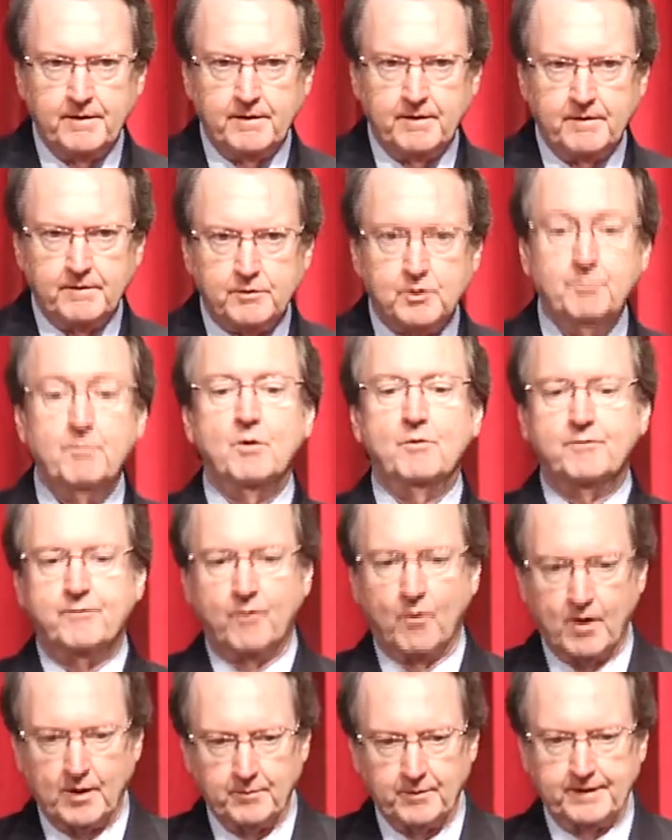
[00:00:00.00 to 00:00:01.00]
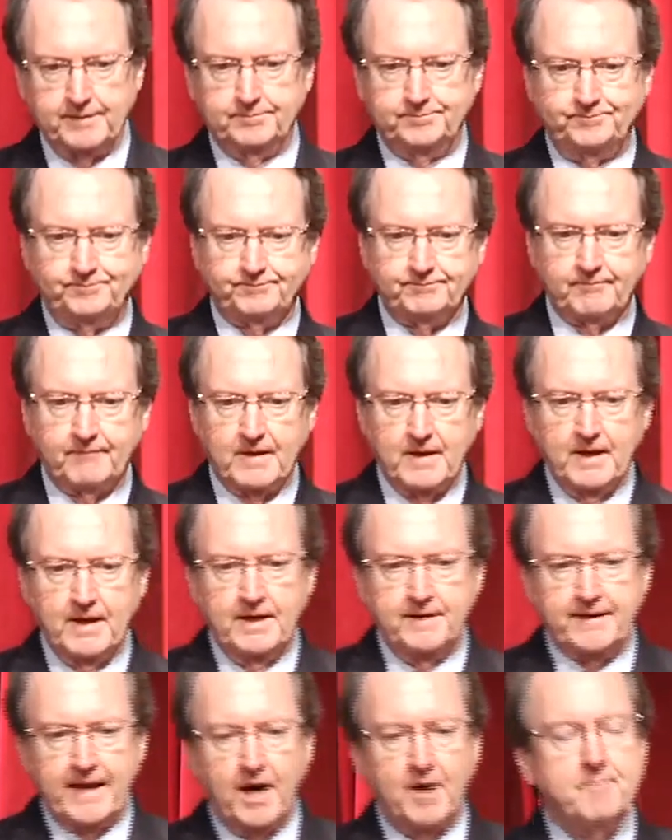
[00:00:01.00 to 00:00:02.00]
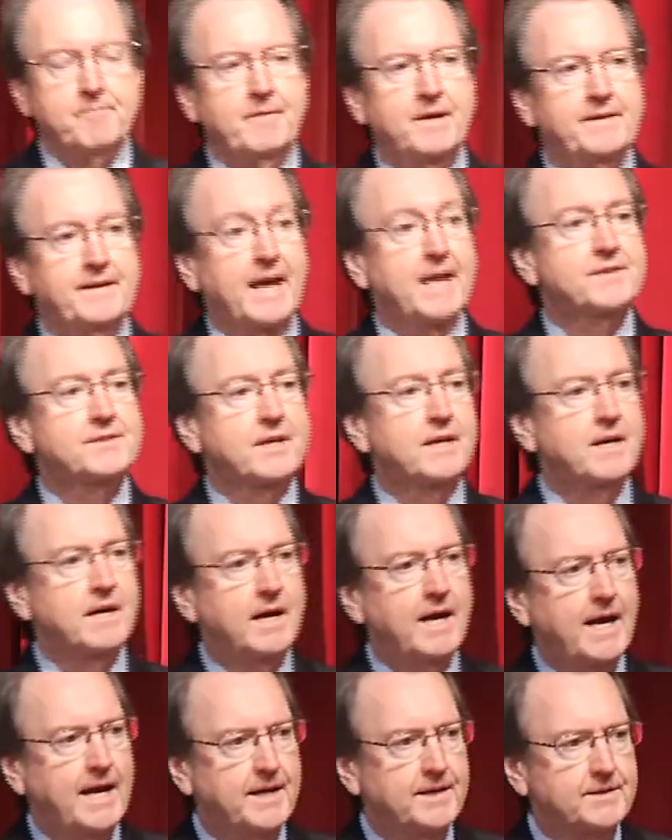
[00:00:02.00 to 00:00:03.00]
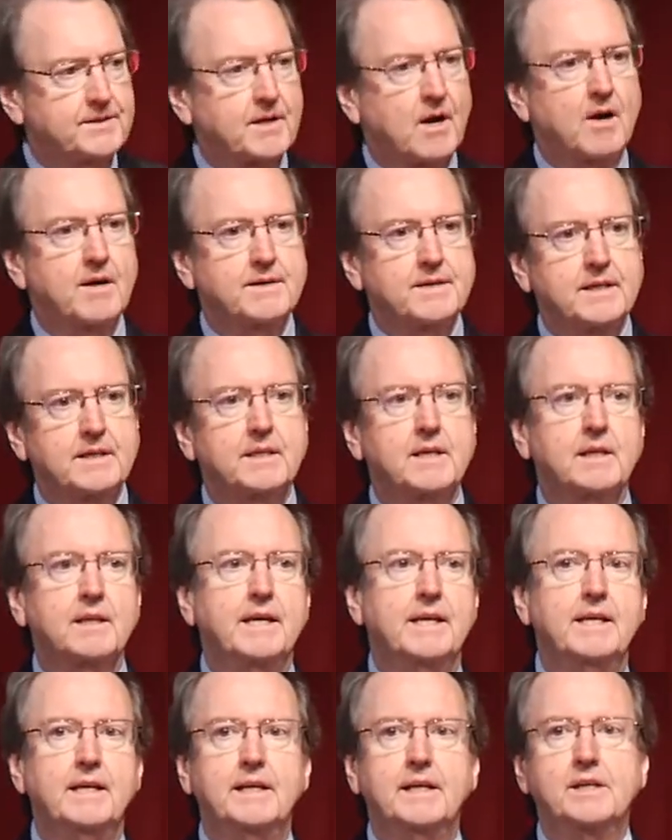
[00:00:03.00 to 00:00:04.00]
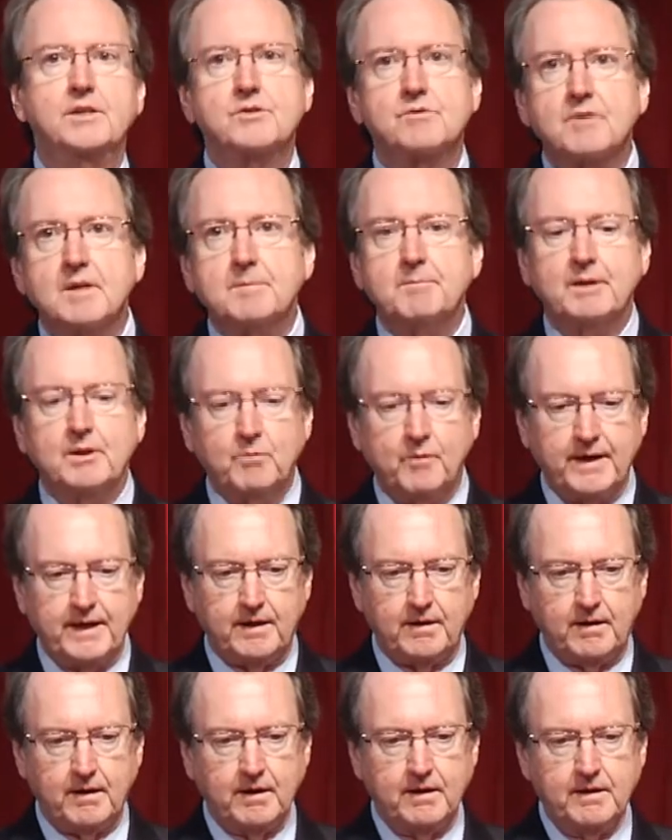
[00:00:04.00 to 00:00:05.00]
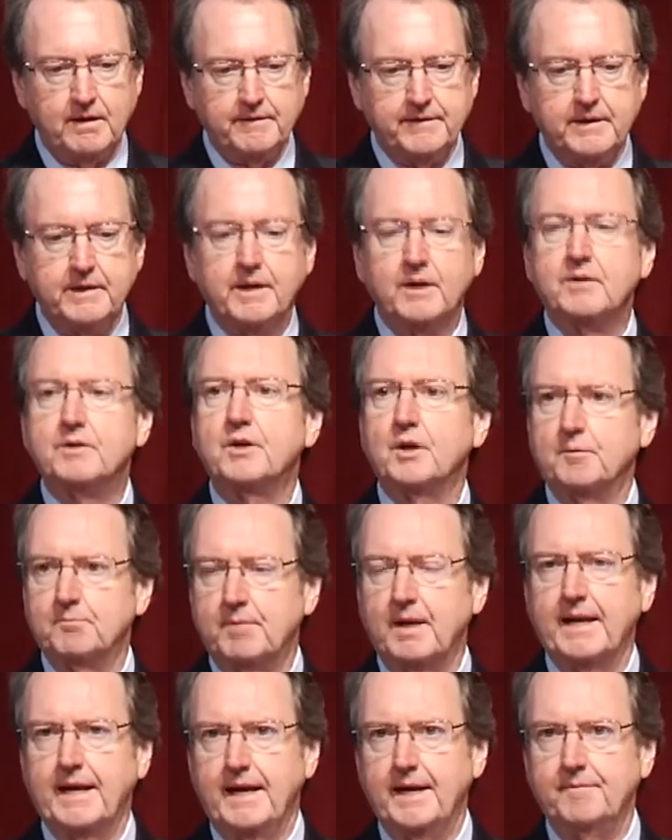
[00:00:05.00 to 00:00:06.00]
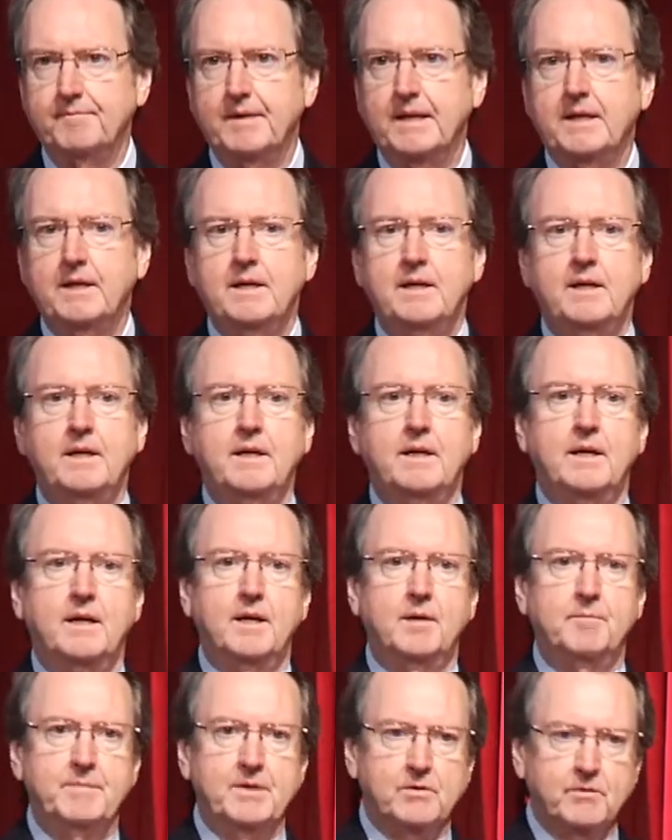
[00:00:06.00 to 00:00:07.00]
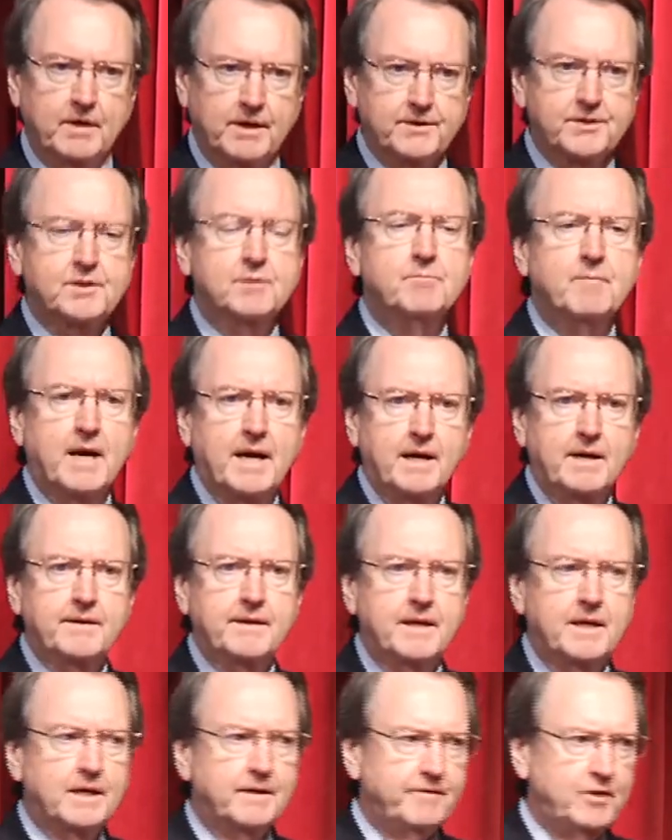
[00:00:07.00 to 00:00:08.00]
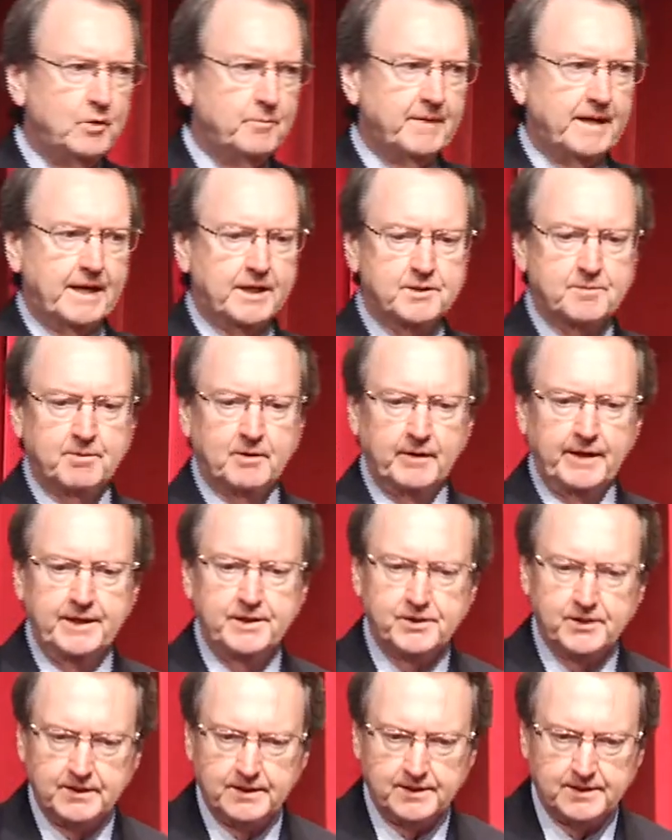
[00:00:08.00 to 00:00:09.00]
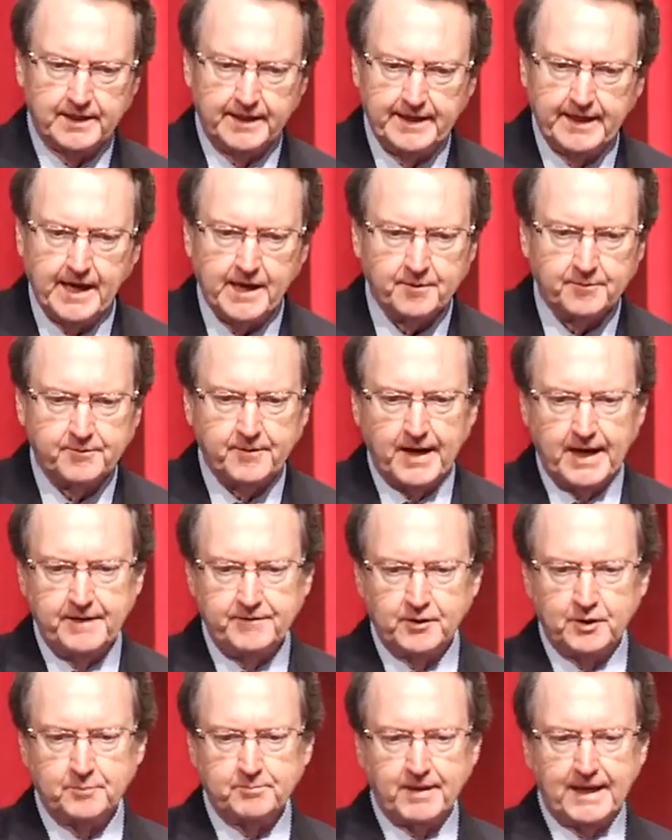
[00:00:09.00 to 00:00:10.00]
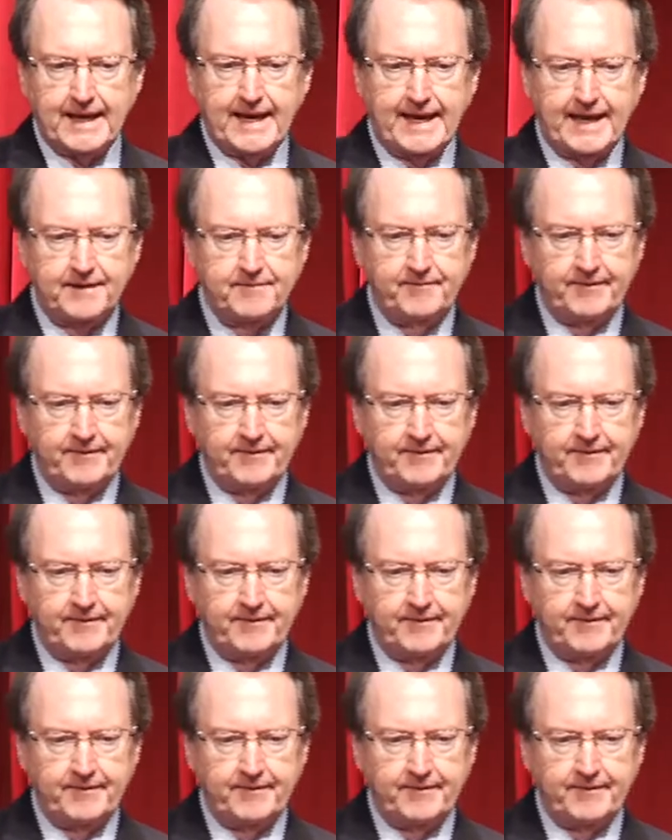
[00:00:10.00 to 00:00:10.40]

to move forward. Now, NASA has articulated extremely well the near-term plan. Bill Gerstenmaier, the head of human exploration, has laid out a 5-year plan